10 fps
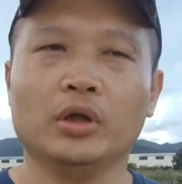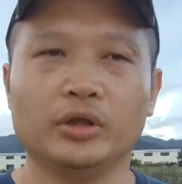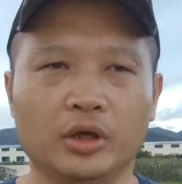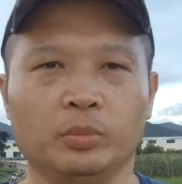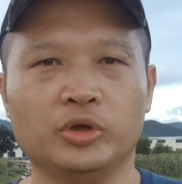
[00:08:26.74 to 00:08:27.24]

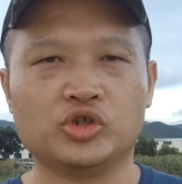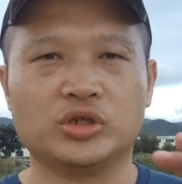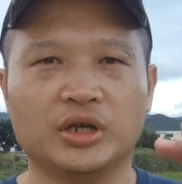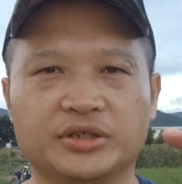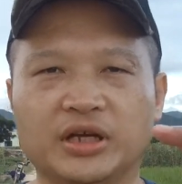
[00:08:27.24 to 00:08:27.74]
image
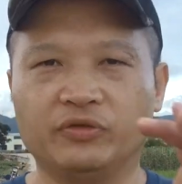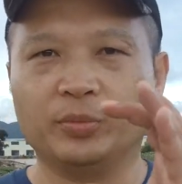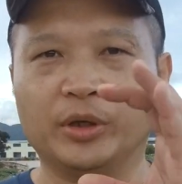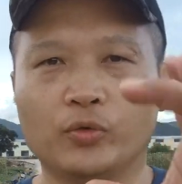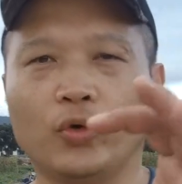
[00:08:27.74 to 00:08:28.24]
does have to
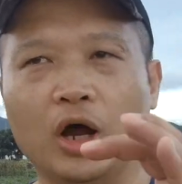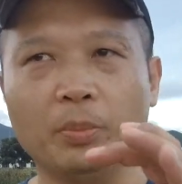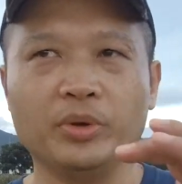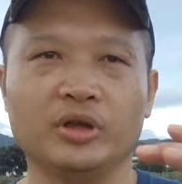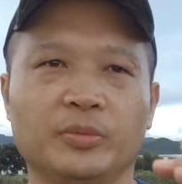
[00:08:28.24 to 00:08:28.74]
be
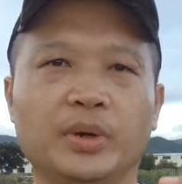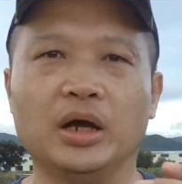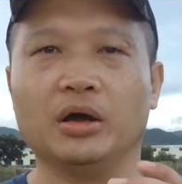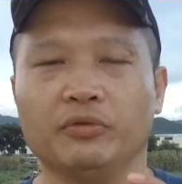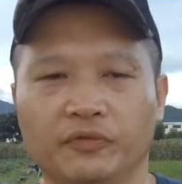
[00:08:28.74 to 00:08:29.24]
cropped in
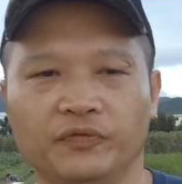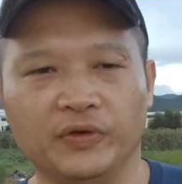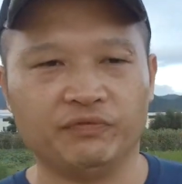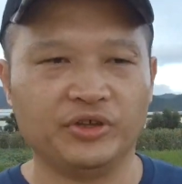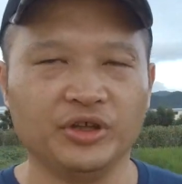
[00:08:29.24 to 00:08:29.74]
about
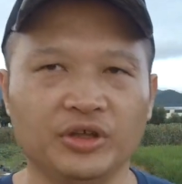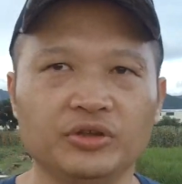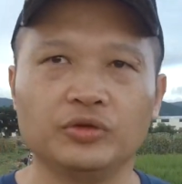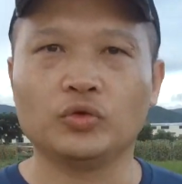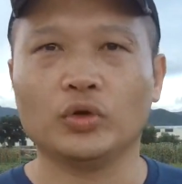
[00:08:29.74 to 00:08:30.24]
15
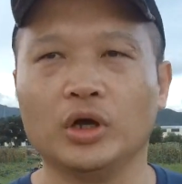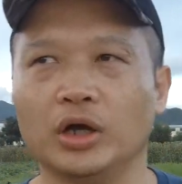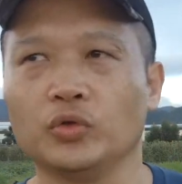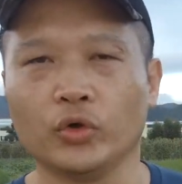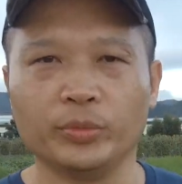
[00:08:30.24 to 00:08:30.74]
to
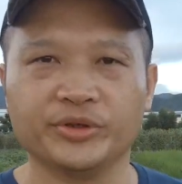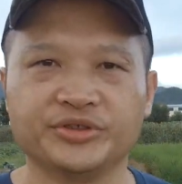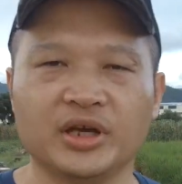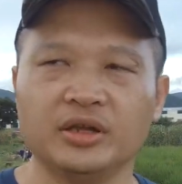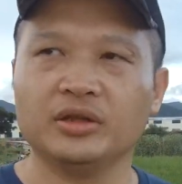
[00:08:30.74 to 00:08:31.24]

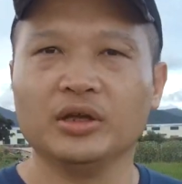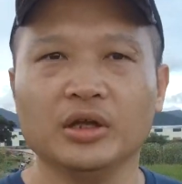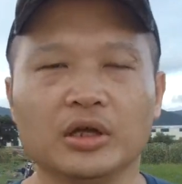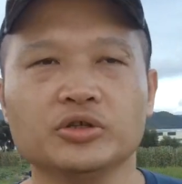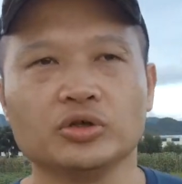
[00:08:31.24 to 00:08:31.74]
20%,
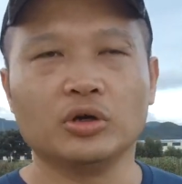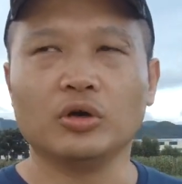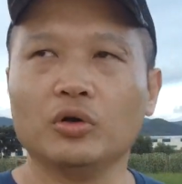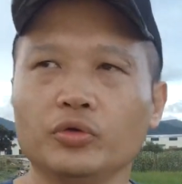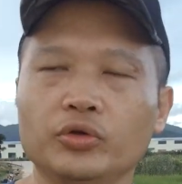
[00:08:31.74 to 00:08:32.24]

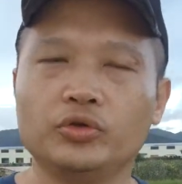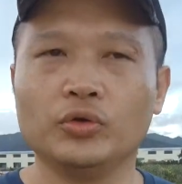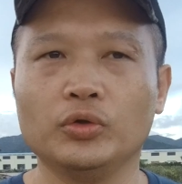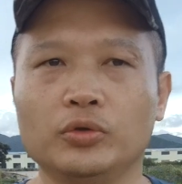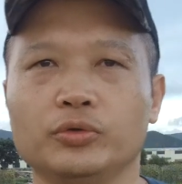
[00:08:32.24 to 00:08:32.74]
so you
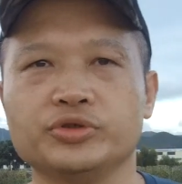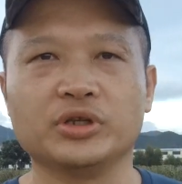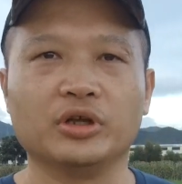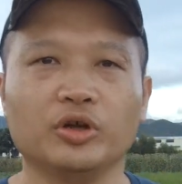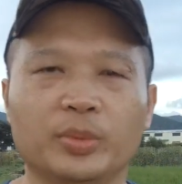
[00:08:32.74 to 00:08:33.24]
do lose a
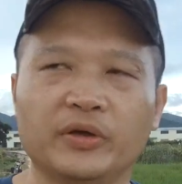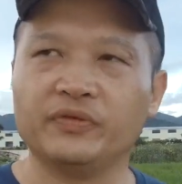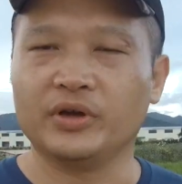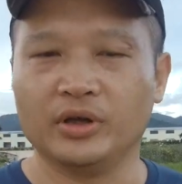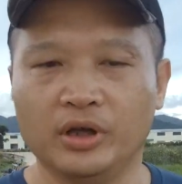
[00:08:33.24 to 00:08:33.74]
little bit
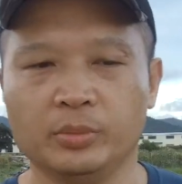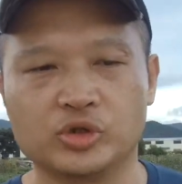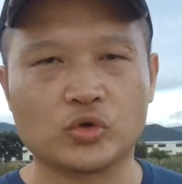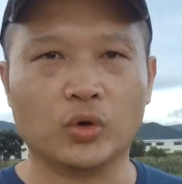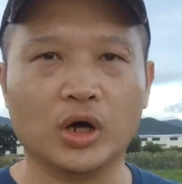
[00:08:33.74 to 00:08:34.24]
of
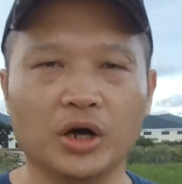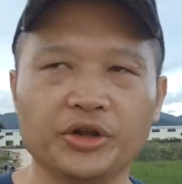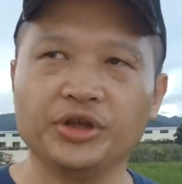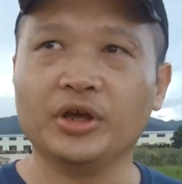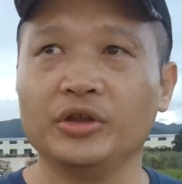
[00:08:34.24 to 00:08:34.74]
image
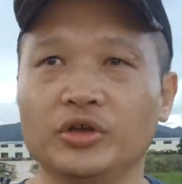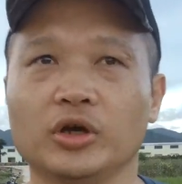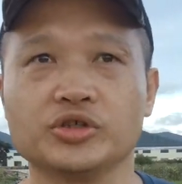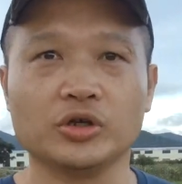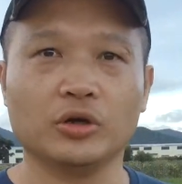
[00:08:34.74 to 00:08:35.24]
quality, and you
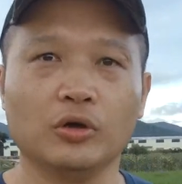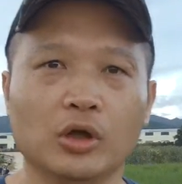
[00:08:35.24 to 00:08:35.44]
also